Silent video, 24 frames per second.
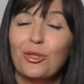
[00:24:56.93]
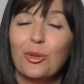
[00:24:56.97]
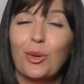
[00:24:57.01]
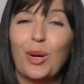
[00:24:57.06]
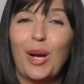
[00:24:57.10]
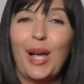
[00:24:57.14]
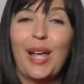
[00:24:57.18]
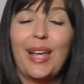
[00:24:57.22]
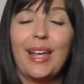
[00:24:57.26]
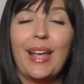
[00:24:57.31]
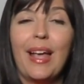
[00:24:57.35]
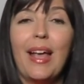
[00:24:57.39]
to
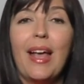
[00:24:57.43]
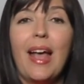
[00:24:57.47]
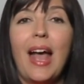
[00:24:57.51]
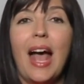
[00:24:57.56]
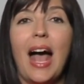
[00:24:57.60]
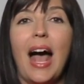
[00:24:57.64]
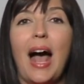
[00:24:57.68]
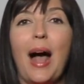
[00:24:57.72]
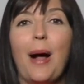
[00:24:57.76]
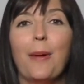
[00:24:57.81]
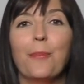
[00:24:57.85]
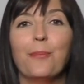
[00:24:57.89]

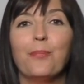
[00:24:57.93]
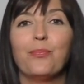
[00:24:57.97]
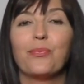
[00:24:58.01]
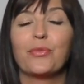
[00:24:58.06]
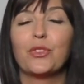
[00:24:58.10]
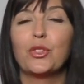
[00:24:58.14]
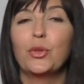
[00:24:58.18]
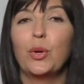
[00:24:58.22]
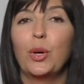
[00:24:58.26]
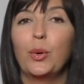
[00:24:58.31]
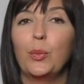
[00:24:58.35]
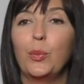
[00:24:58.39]

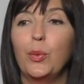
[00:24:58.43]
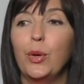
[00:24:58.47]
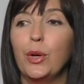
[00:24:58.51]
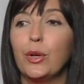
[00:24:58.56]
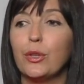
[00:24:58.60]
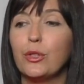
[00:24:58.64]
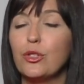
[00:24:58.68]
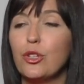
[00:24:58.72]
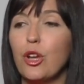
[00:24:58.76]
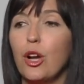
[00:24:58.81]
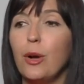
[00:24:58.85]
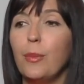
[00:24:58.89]
a
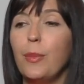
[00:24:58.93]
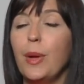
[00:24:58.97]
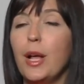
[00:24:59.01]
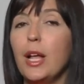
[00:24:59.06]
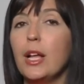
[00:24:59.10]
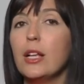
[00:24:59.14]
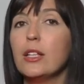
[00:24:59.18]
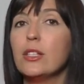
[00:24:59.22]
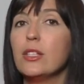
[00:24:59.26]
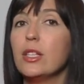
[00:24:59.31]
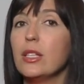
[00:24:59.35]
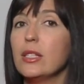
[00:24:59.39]
workshop?
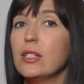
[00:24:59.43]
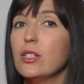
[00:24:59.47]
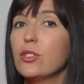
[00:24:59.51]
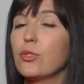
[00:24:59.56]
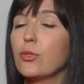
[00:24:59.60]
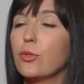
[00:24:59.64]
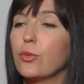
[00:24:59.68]
So it's